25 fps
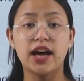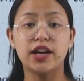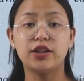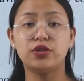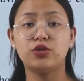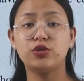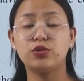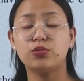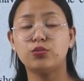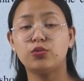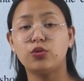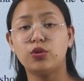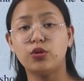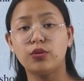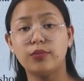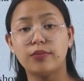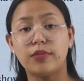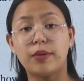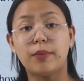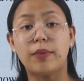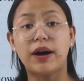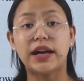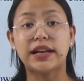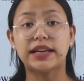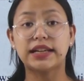adubo
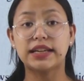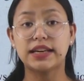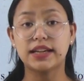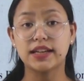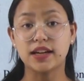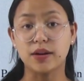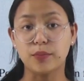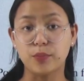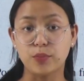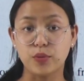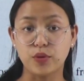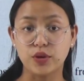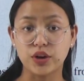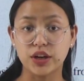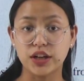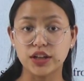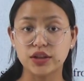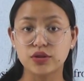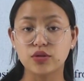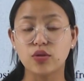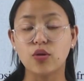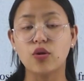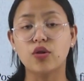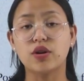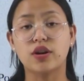mabani
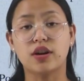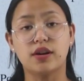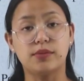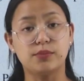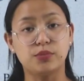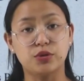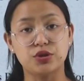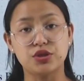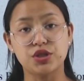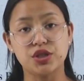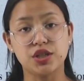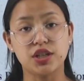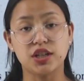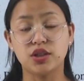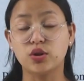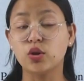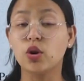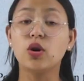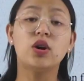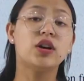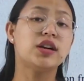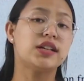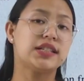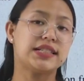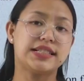component or composition
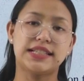do